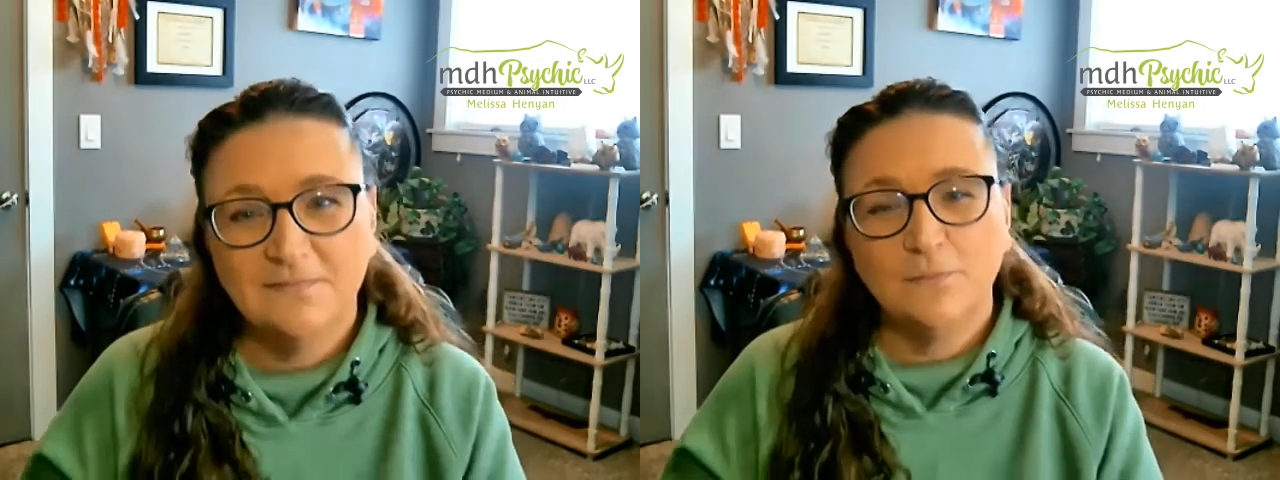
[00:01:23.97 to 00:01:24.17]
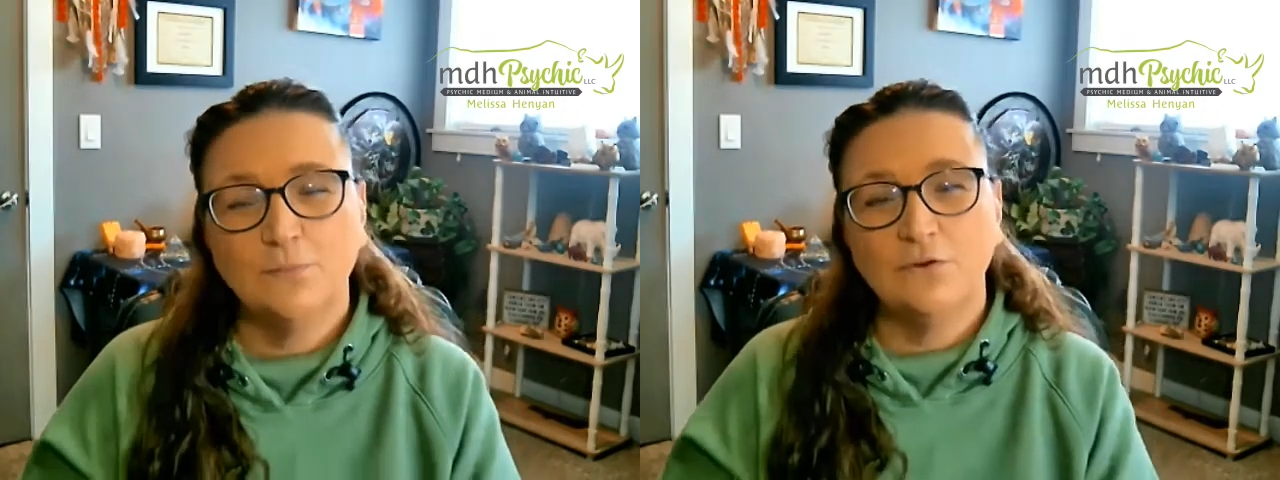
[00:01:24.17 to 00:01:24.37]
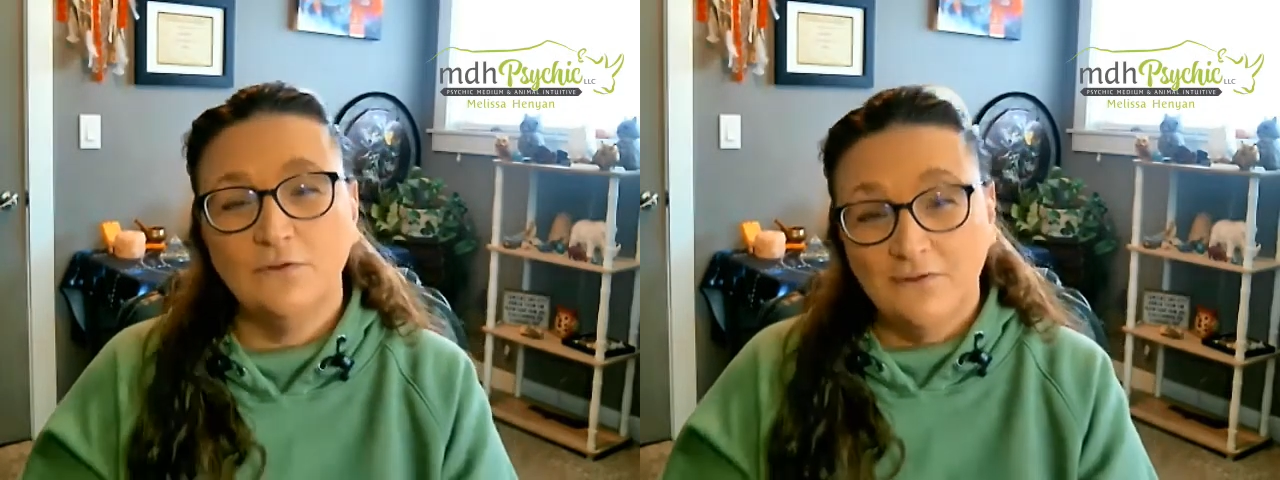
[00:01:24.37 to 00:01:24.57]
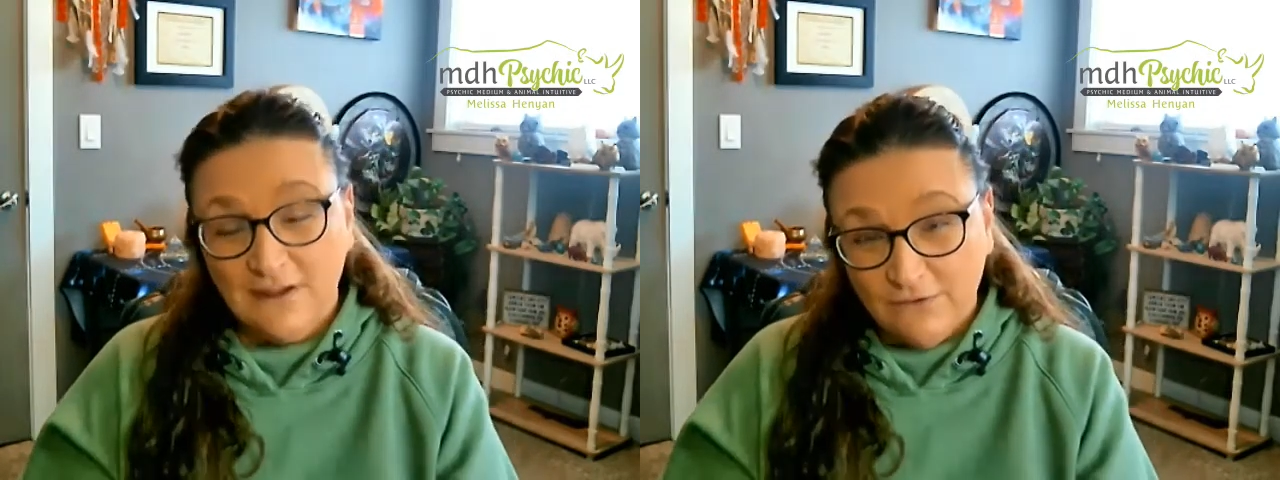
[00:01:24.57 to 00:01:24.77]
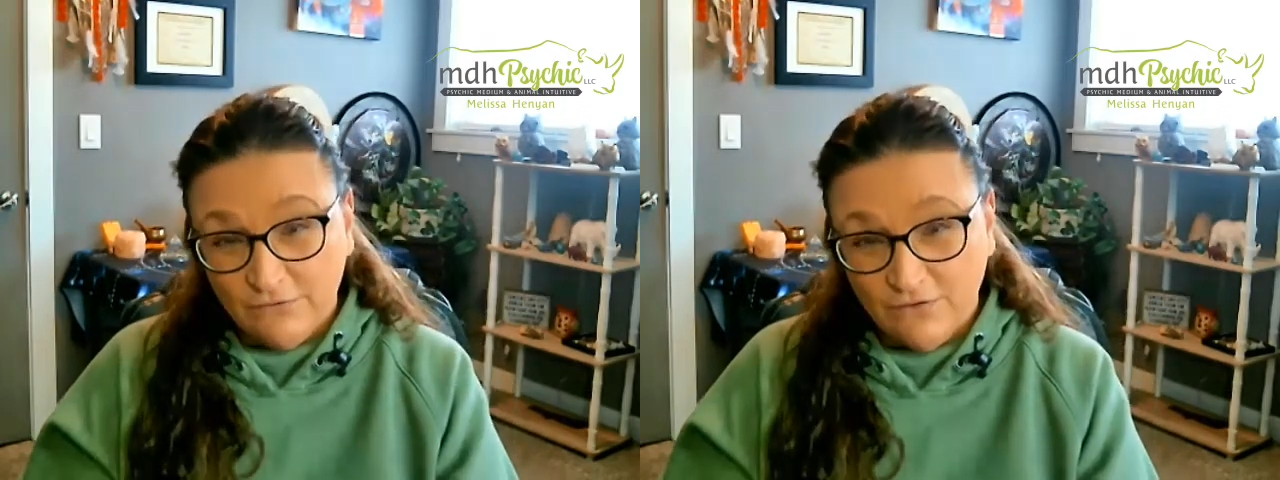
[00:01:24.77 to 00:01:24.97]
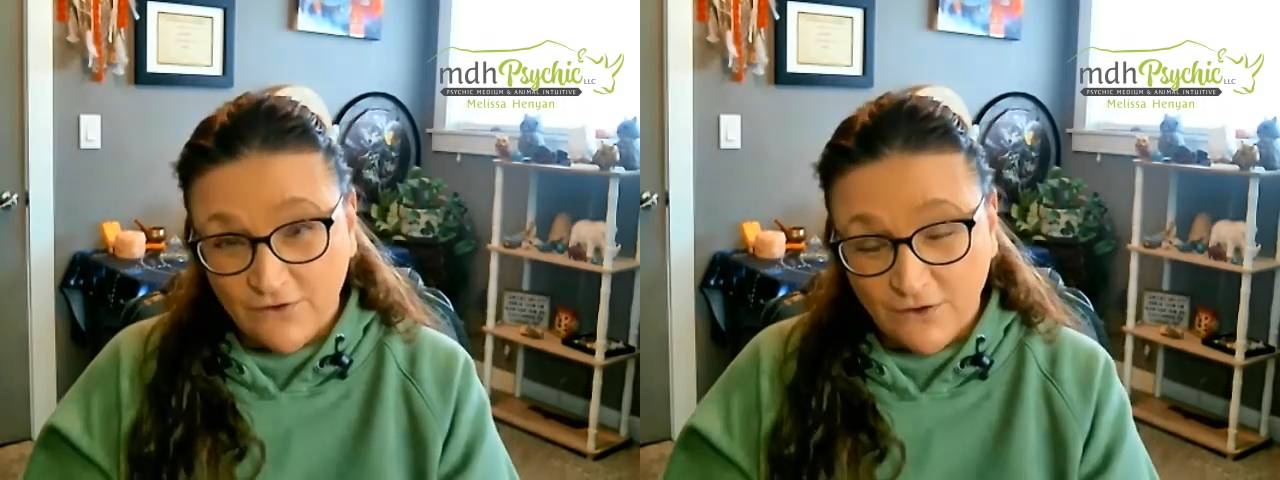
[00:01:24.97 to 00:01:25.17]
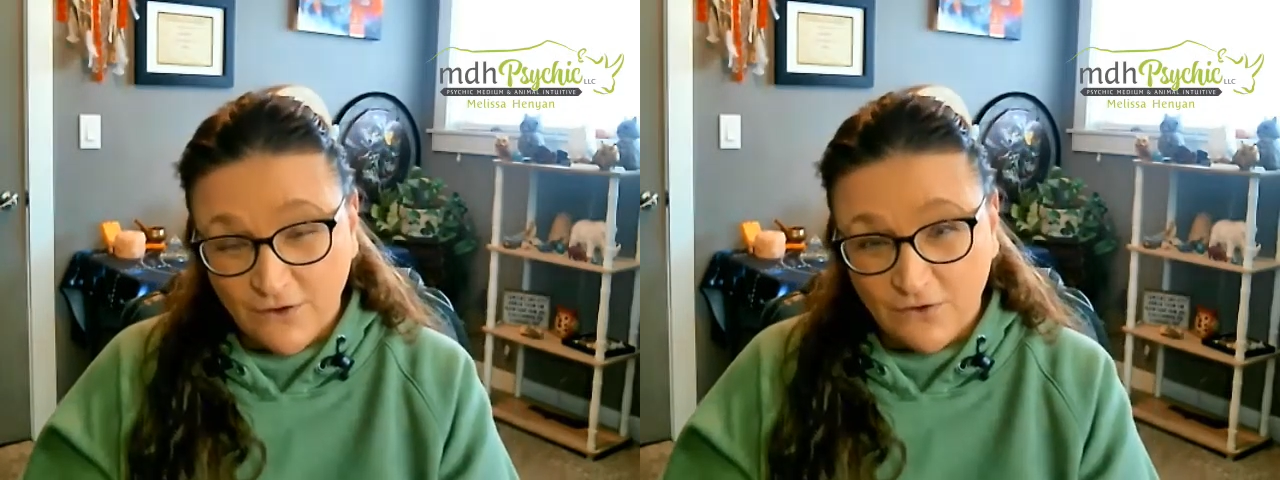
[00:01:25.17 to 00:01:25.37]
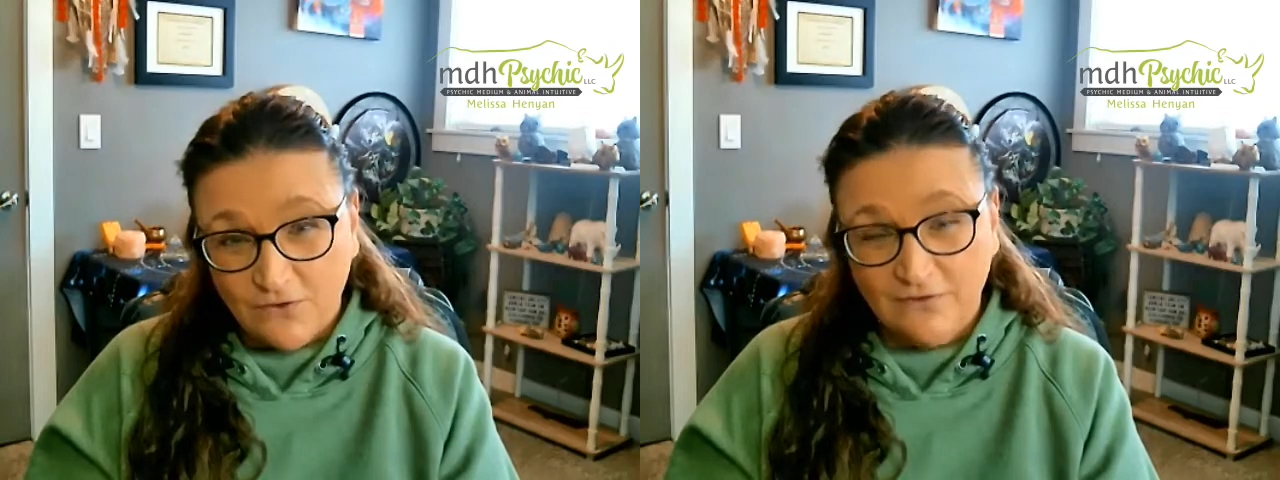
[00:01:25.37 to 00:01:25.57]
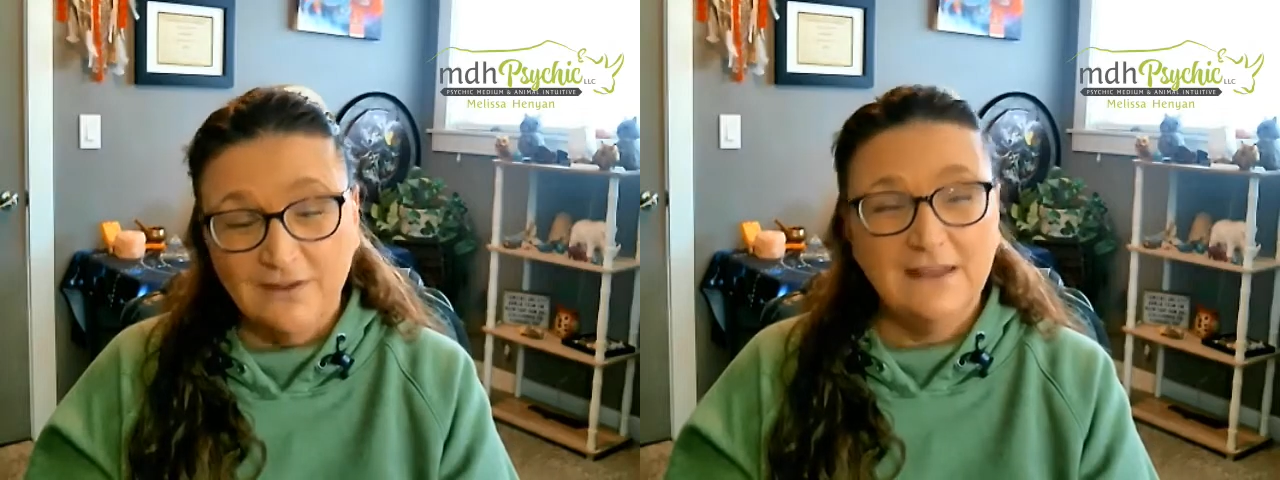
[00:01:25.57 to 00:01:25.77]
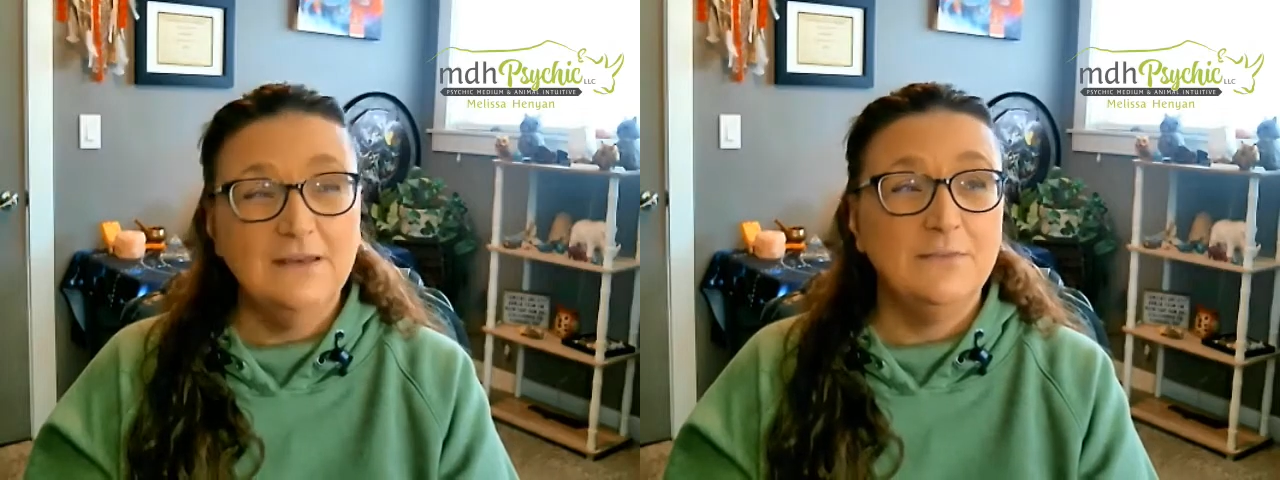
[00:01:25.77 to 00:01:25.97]
perceived failures,
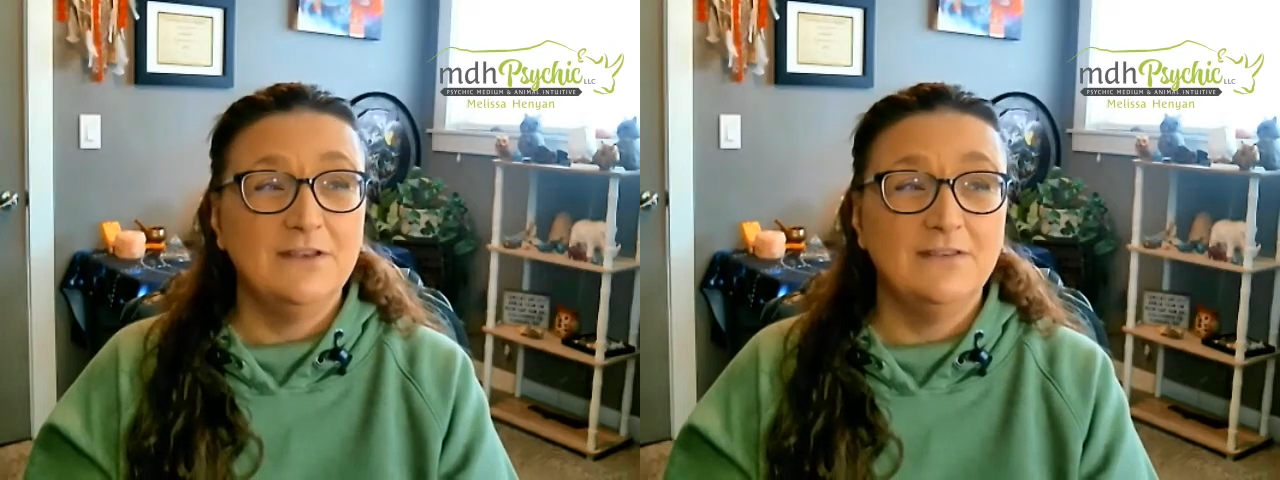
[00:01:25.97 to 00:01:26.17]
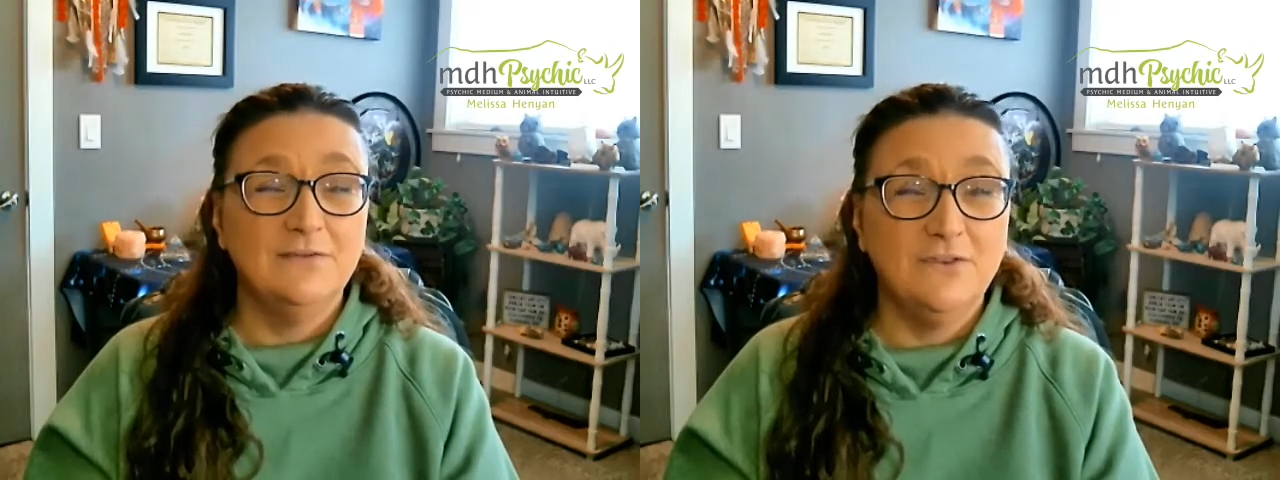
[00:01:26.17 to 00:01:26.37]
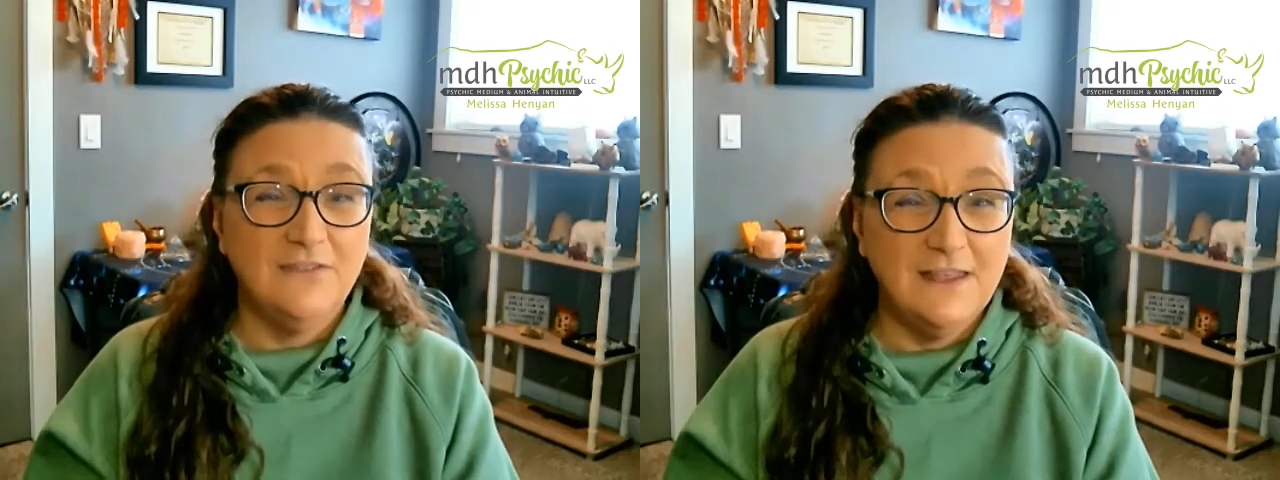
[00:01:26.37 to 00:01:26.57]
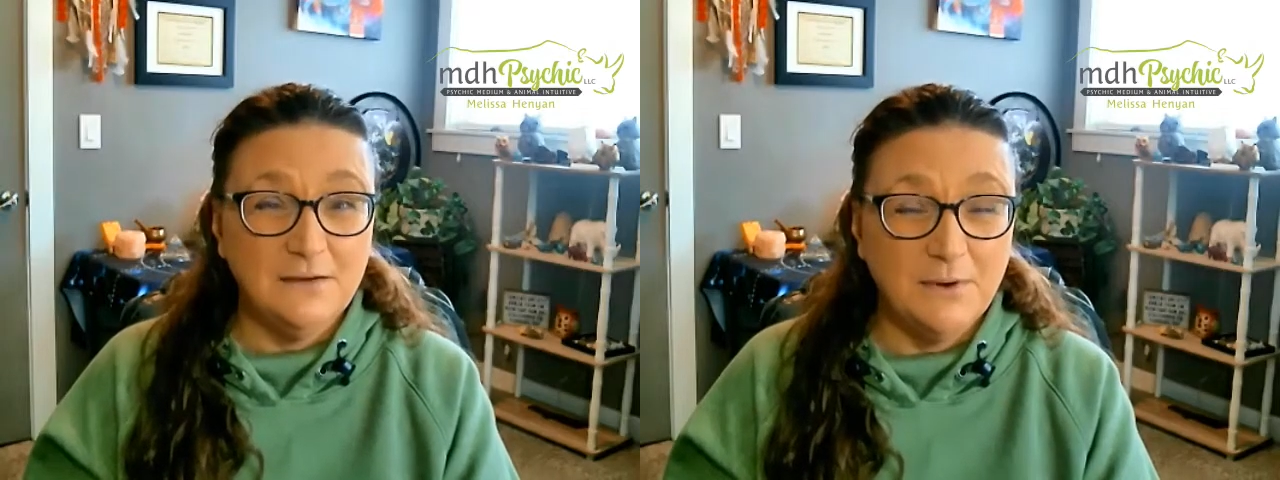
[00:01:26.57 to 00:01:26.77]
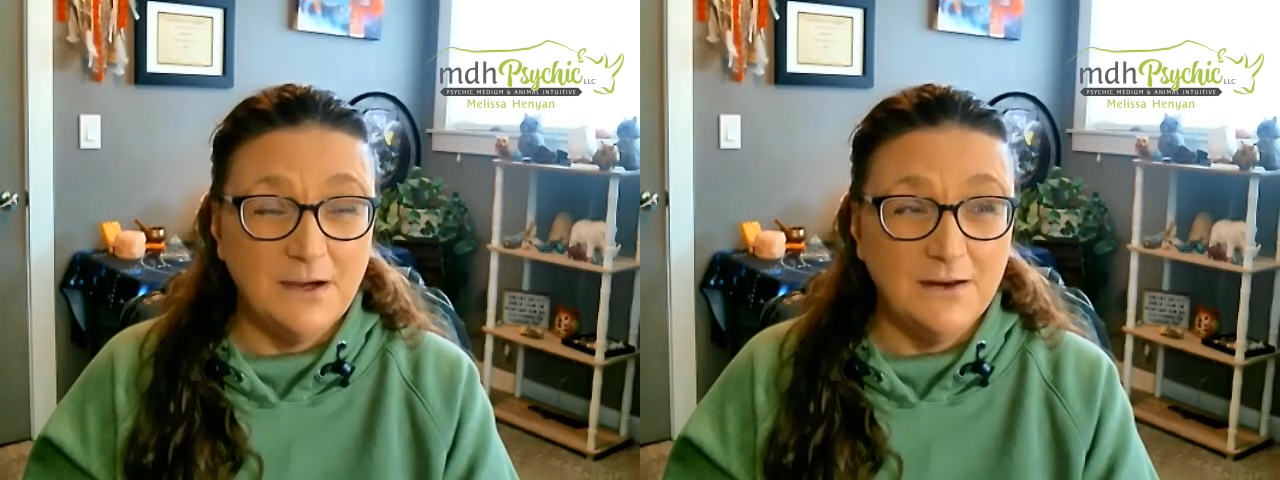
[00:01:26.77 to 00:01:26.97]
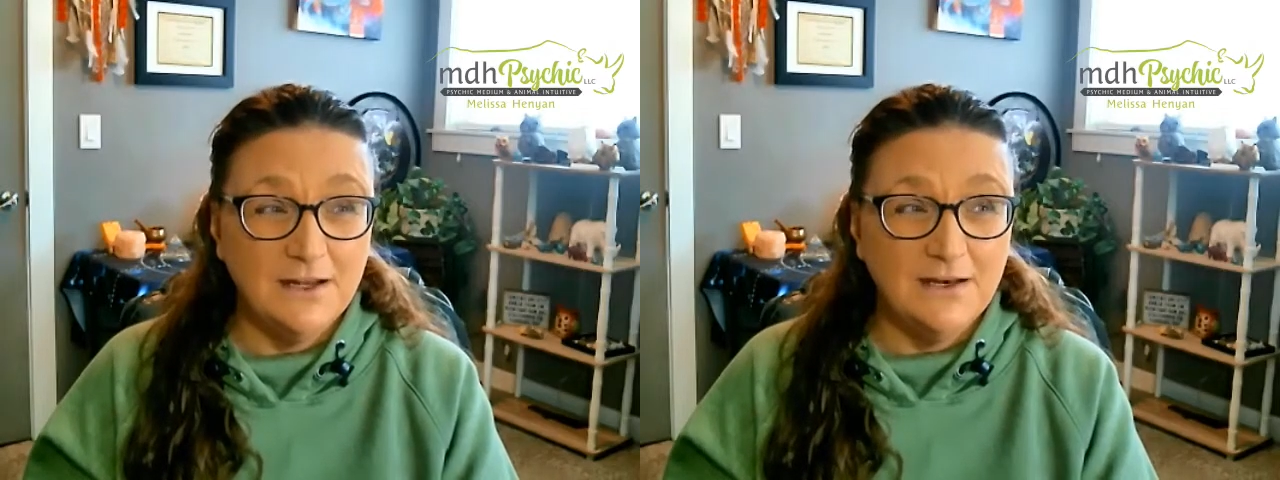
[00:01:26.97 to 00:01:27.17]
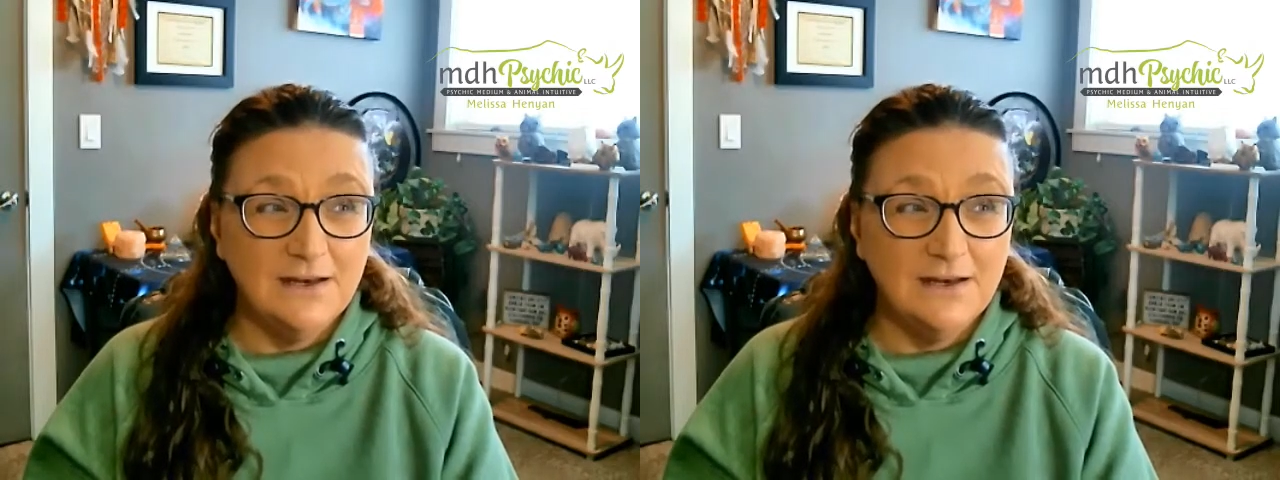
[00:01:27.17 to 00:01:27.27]
because if you think about it,